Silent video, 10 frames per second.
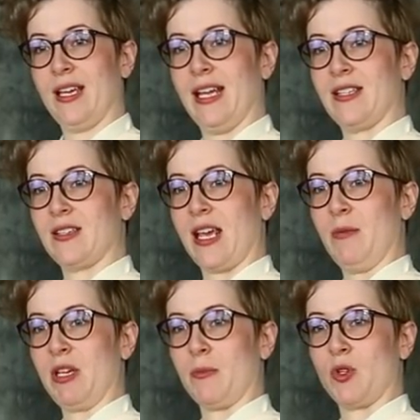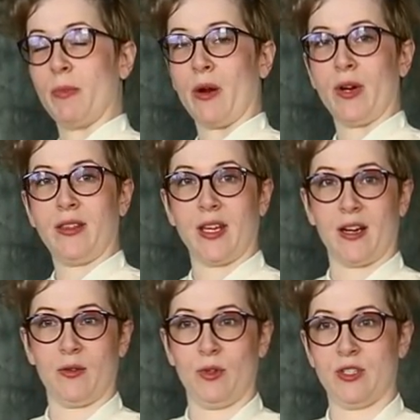it's aiming up to about right
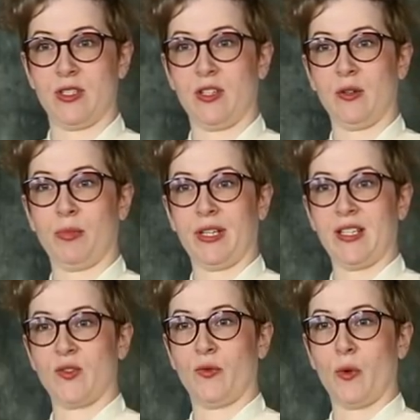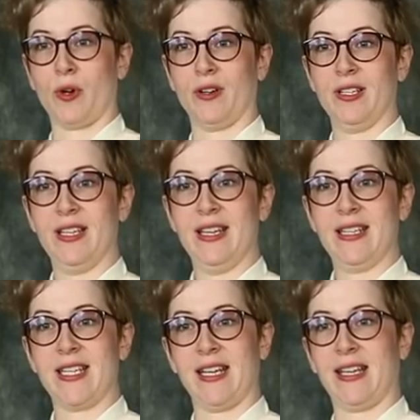there, which is a good place for
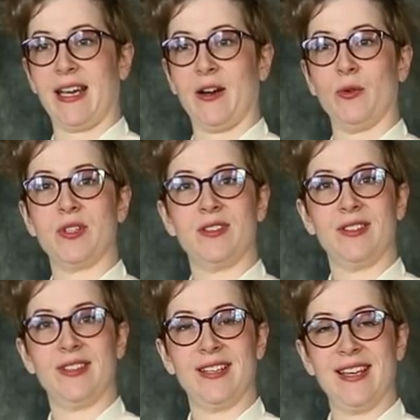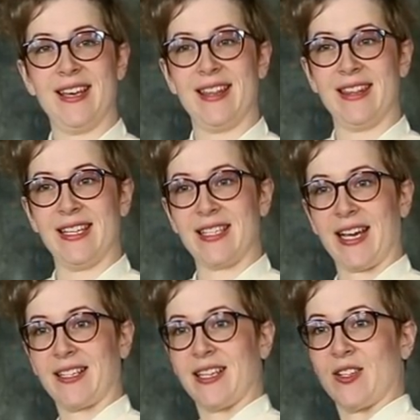taking out this
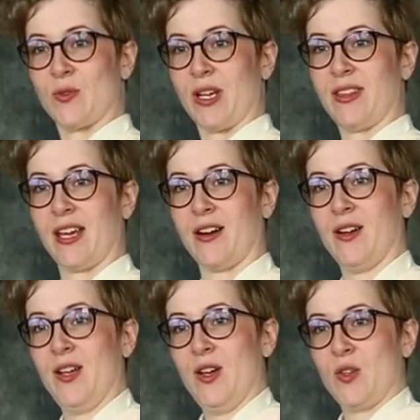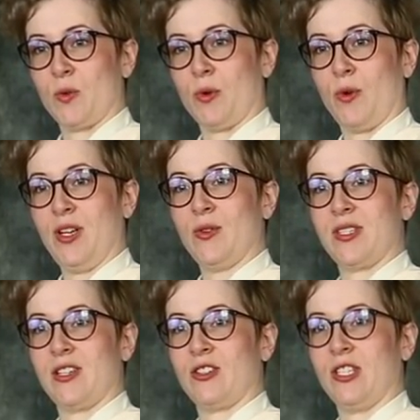excess right there. So what we're going to
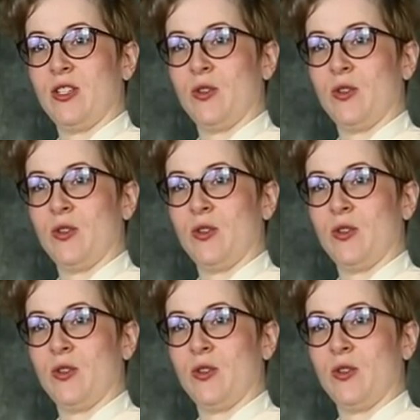essentially